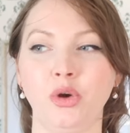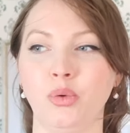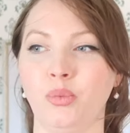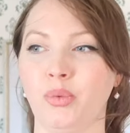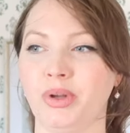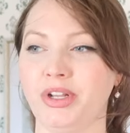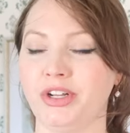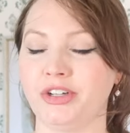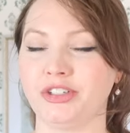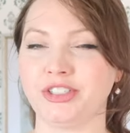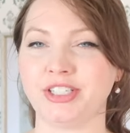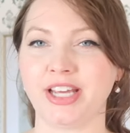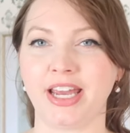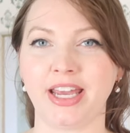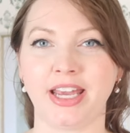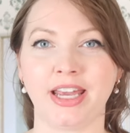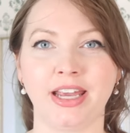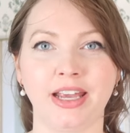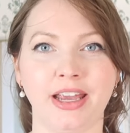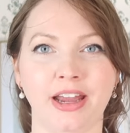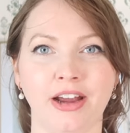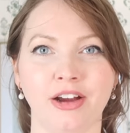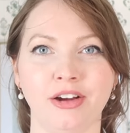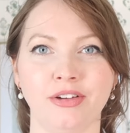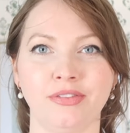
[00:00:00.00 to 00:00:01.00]
When you're
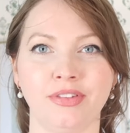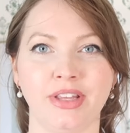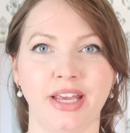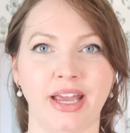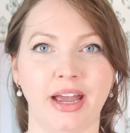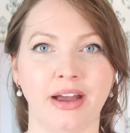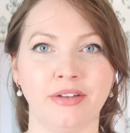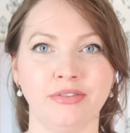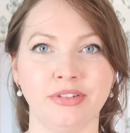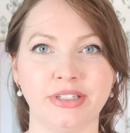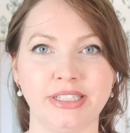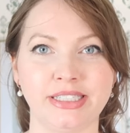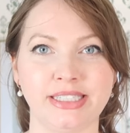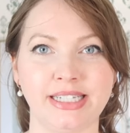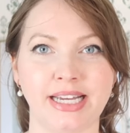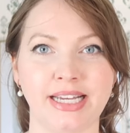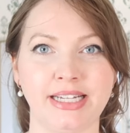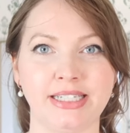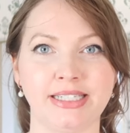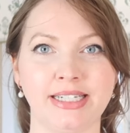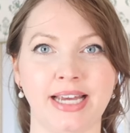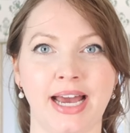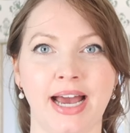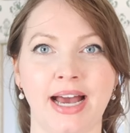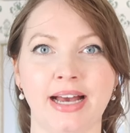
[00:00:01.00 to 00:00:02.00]
taking care of the
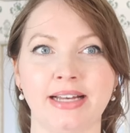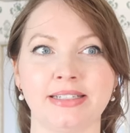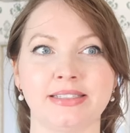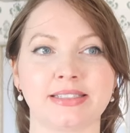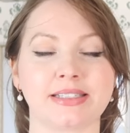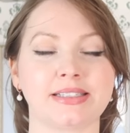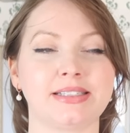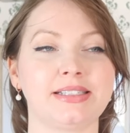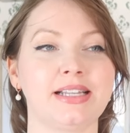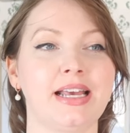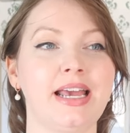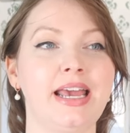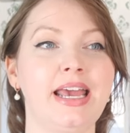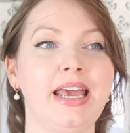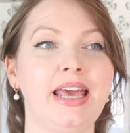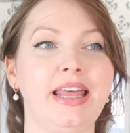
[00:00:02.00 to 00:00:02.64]
everyday tasks,